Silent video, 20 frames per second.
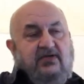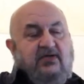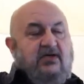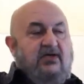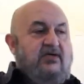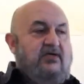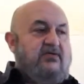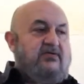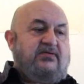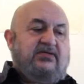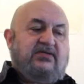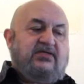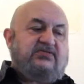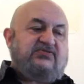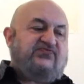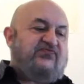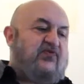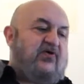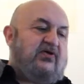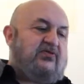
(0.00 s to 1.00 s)
Uh, and
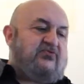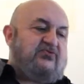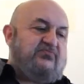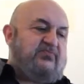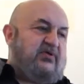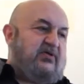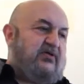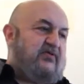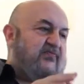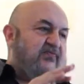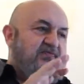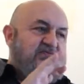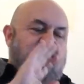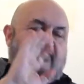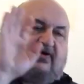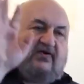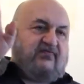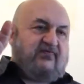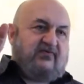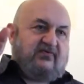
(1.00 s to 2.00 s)
it's followed me
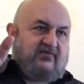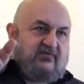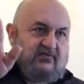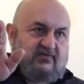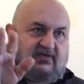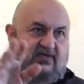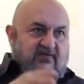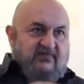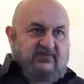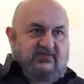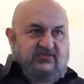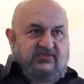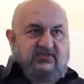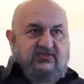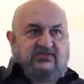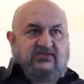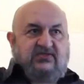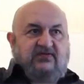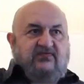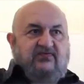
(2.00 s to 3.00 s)
forever, ever
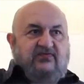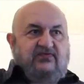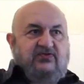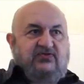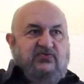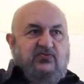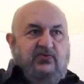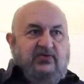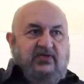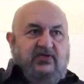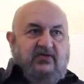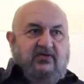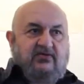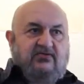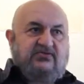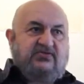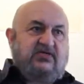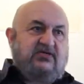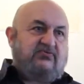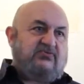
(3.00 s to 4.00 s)
since then. For the 20
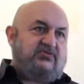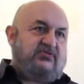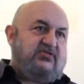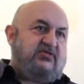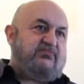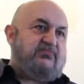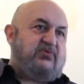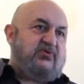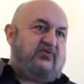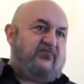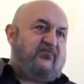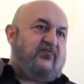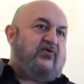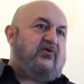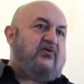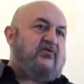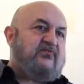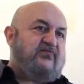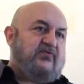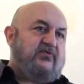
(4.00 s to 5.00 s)
years, I was deeply
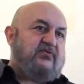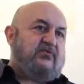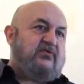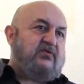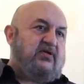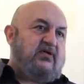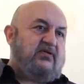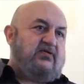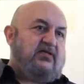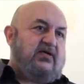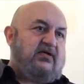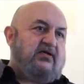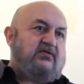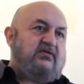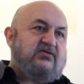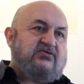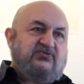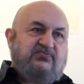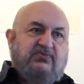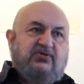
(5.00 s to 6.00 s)
involved in, in that
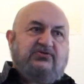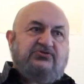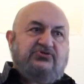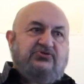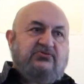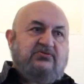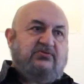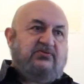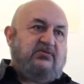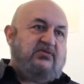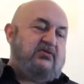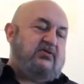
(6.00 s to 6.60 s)
expression.